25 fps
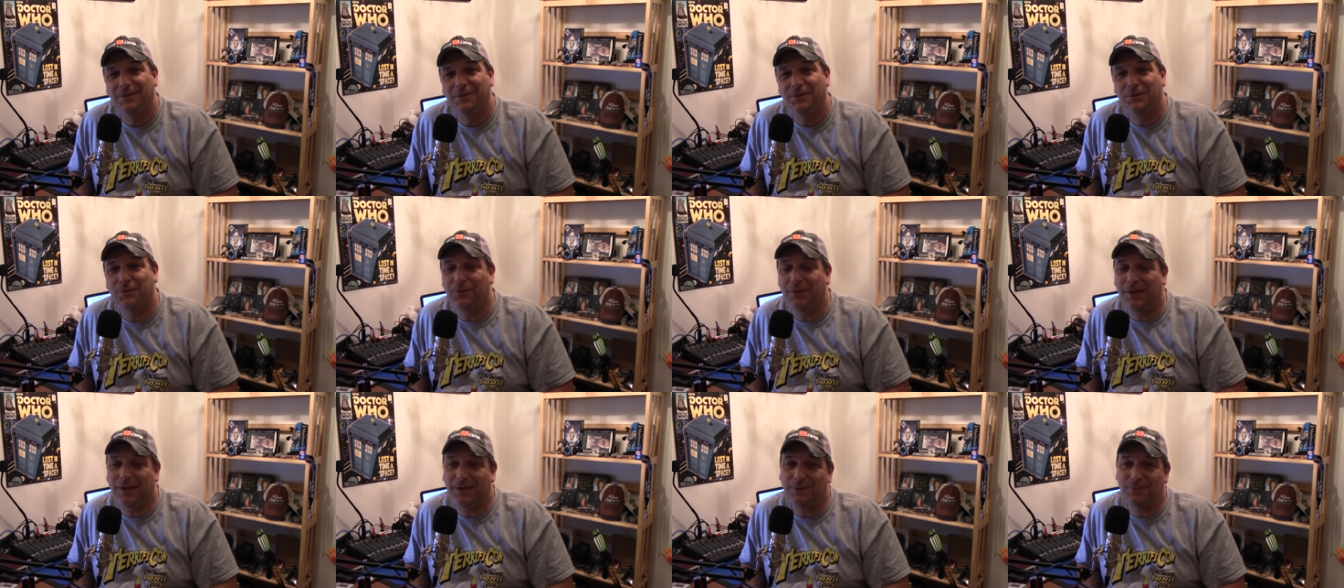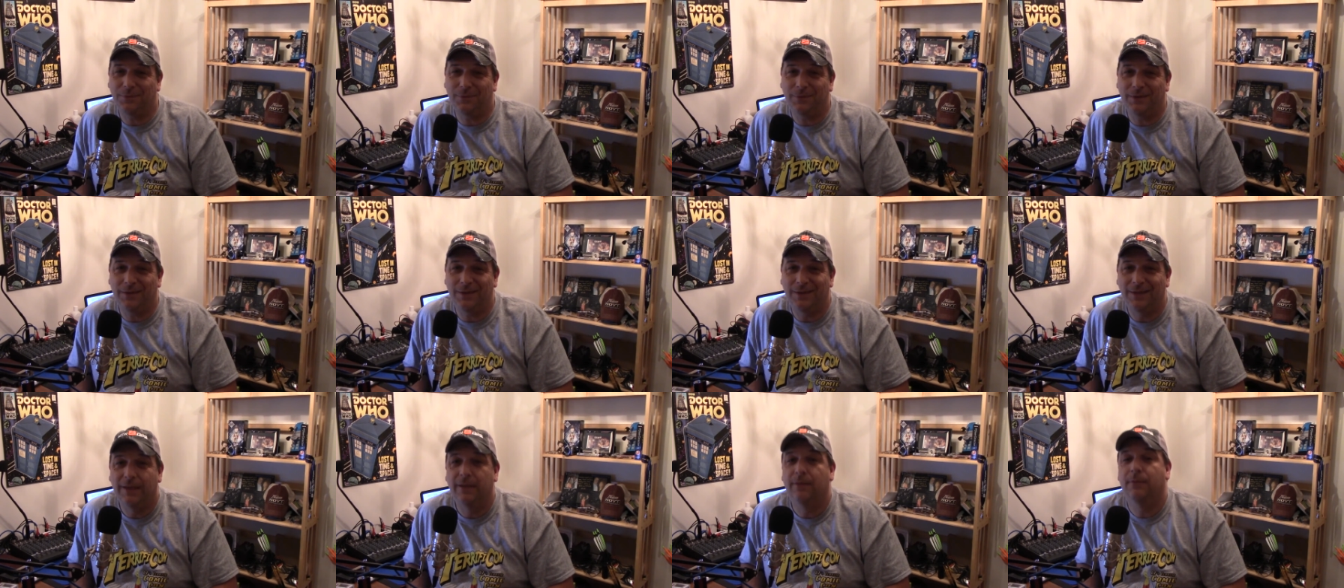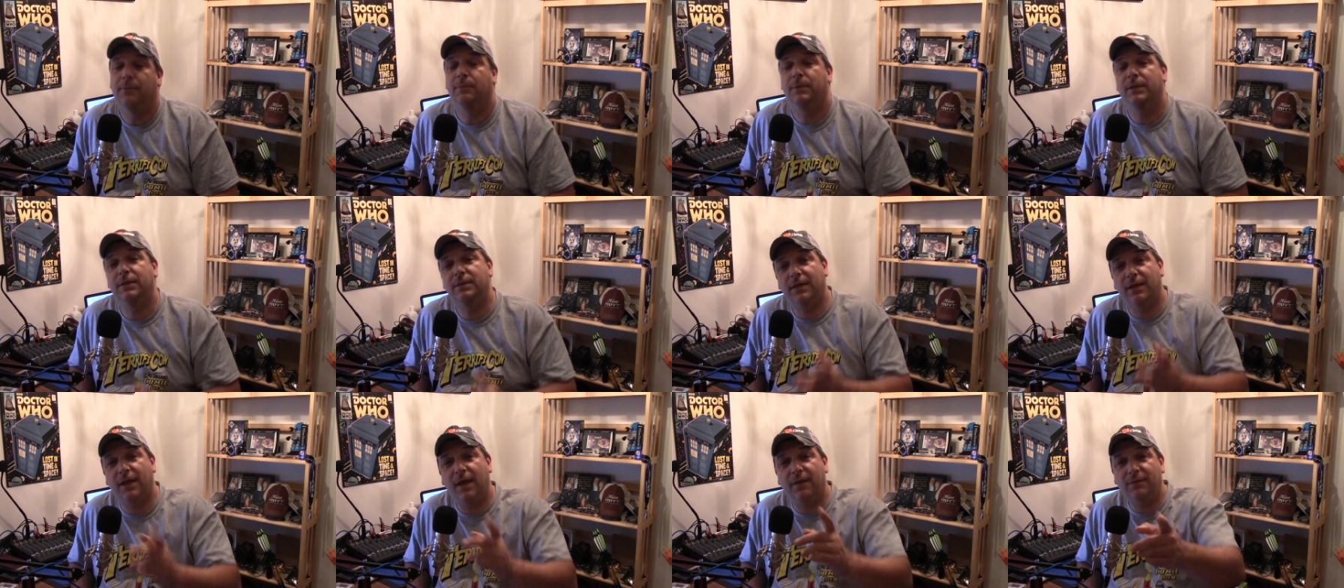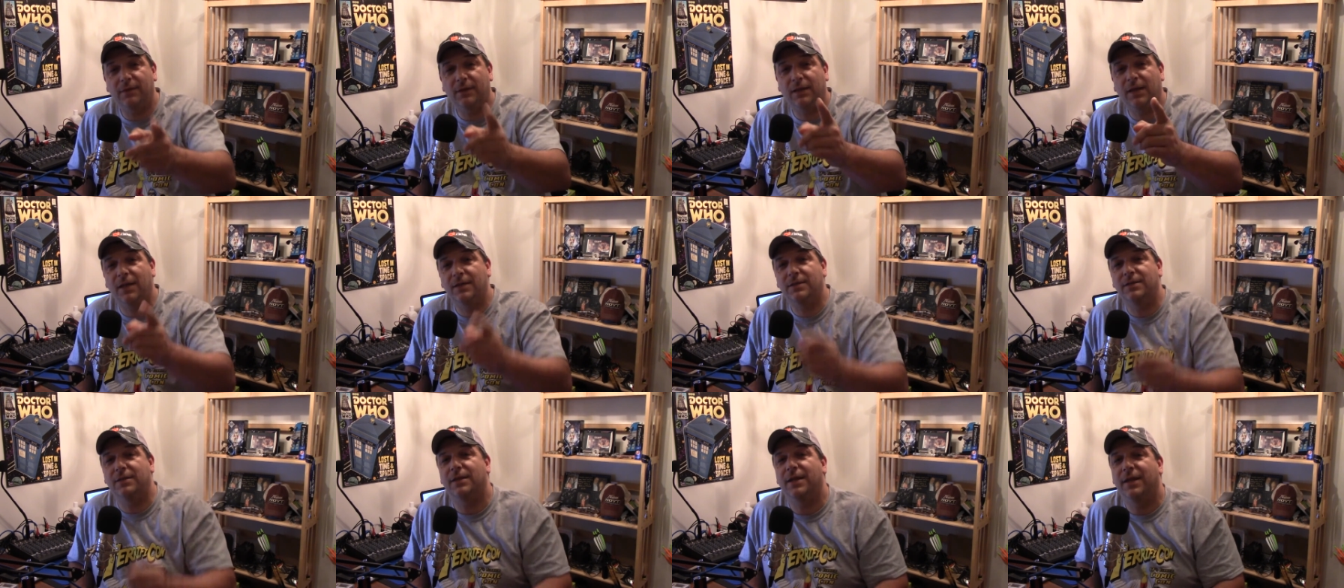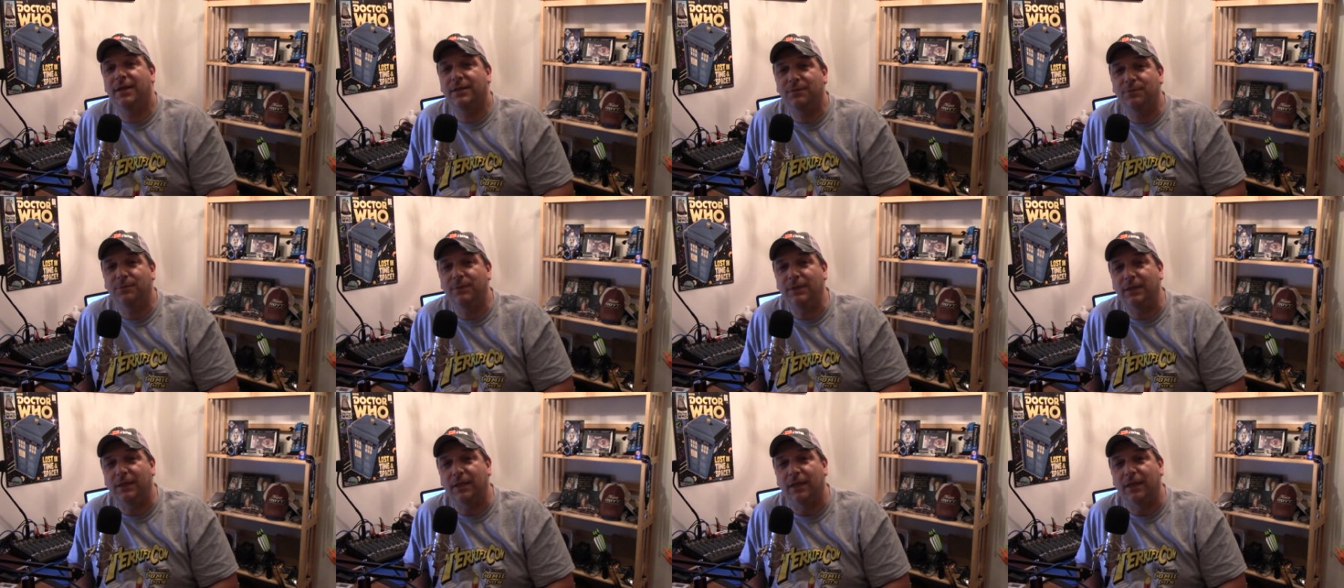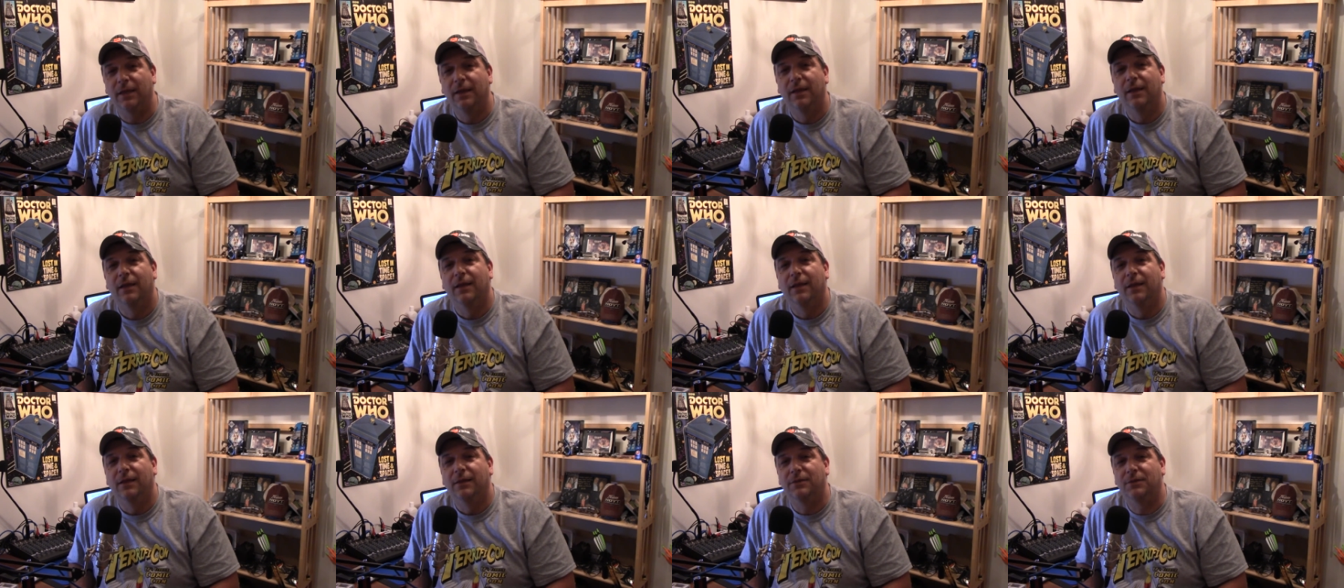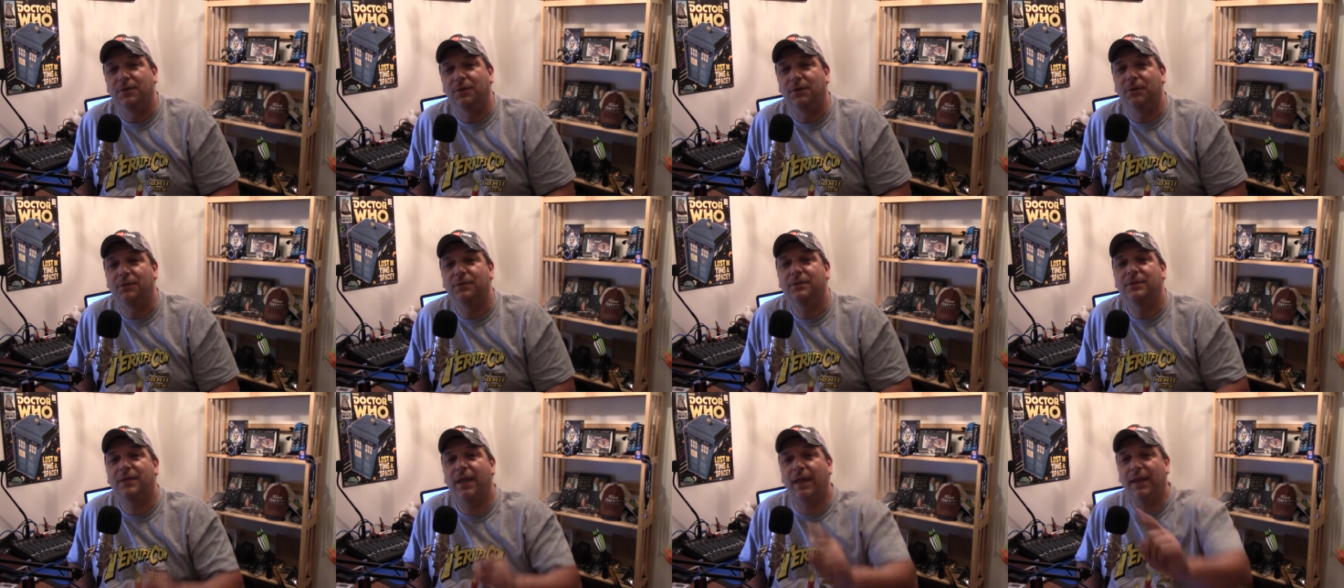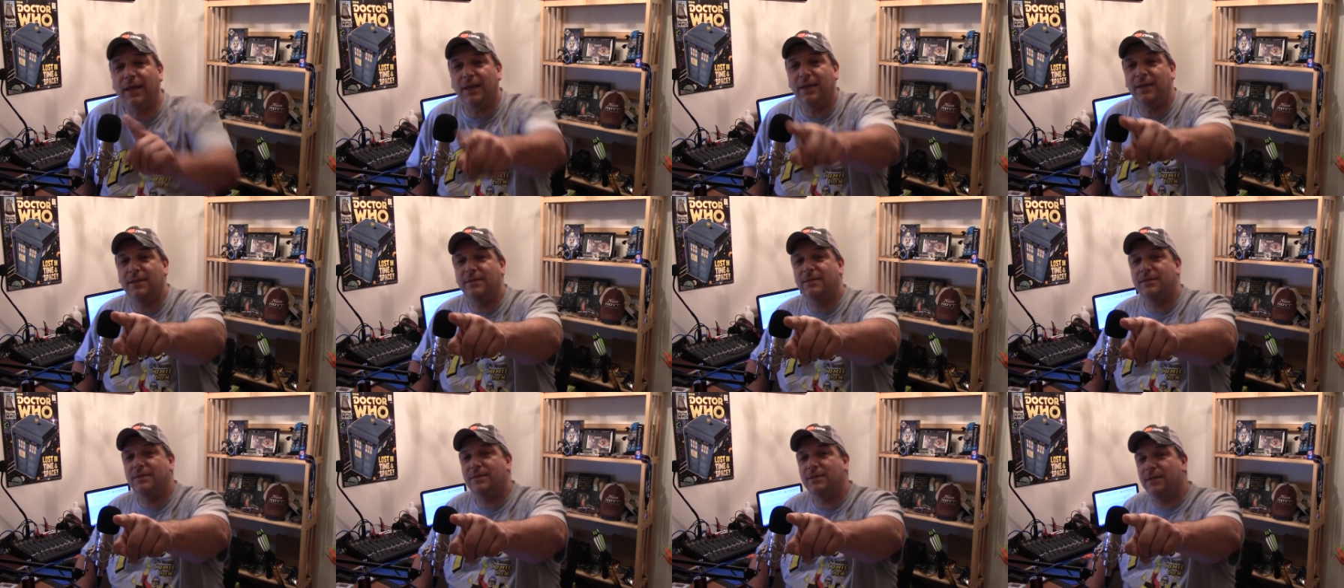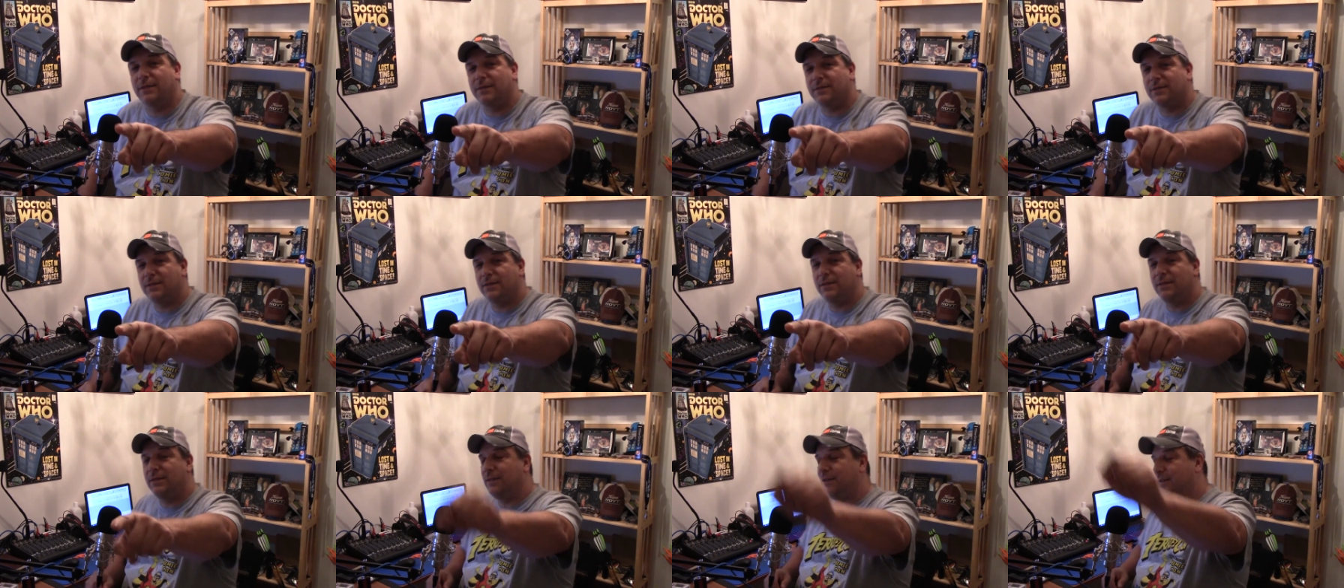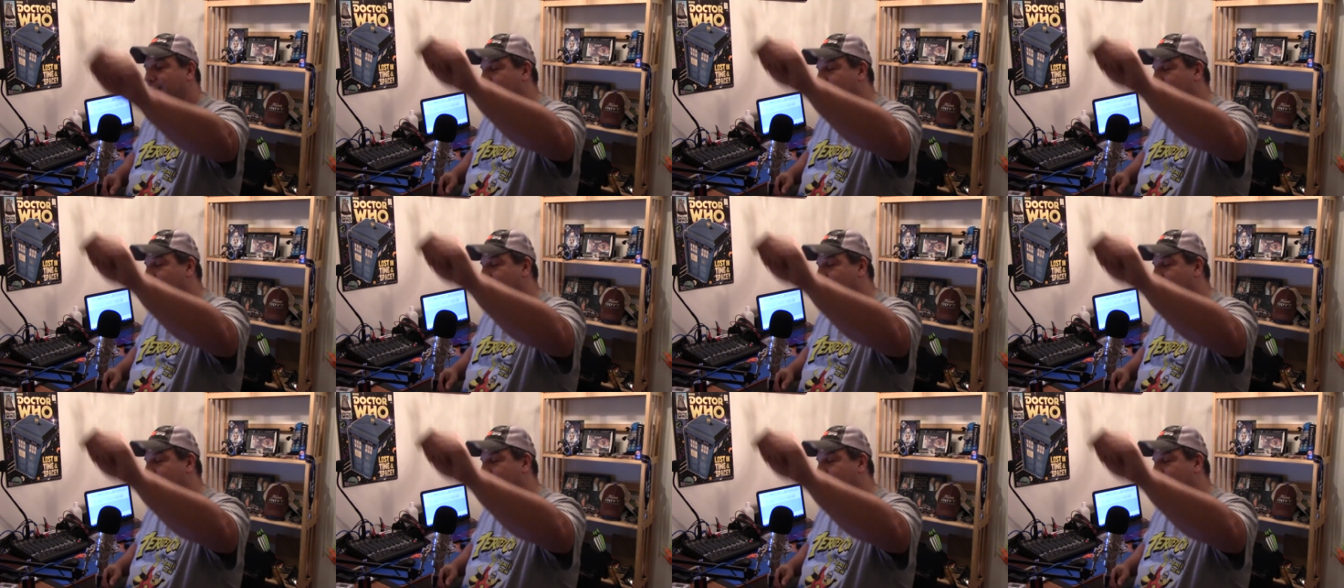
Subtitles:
So guess what? Means I'll have to catch you next week. So take it easy, GLC.